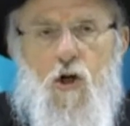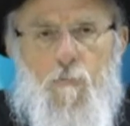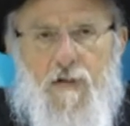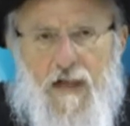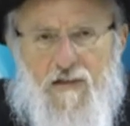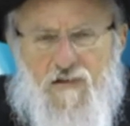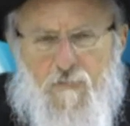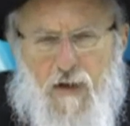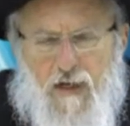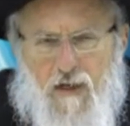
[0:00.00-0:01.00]
But that
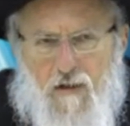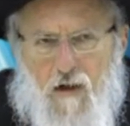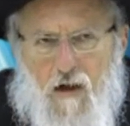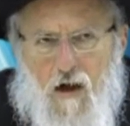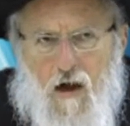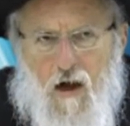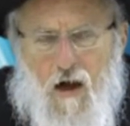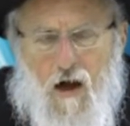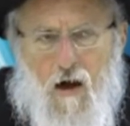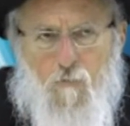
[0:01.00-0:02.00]
doesn't make it
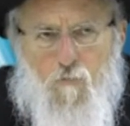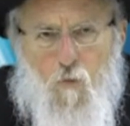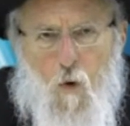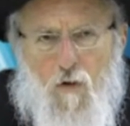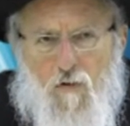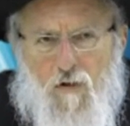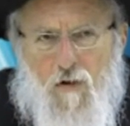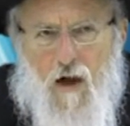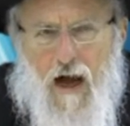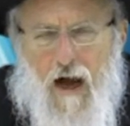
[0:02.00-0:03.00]
a moral,
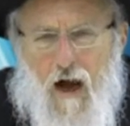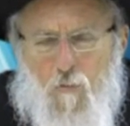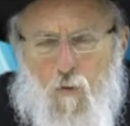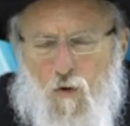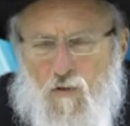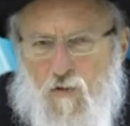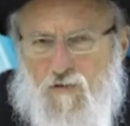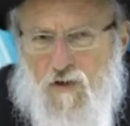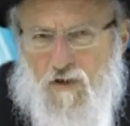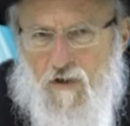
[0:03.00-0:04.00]
a moral
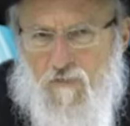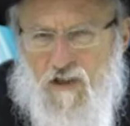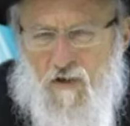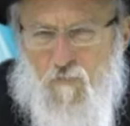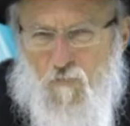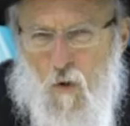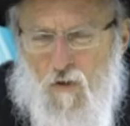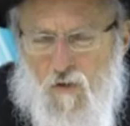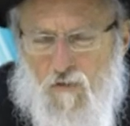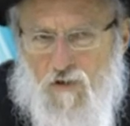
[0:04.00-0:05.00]
alternative. It's not a
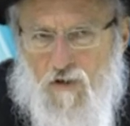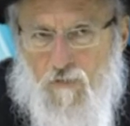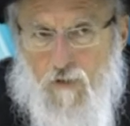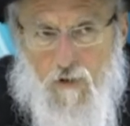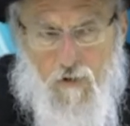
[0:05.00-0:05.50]
moral alternative.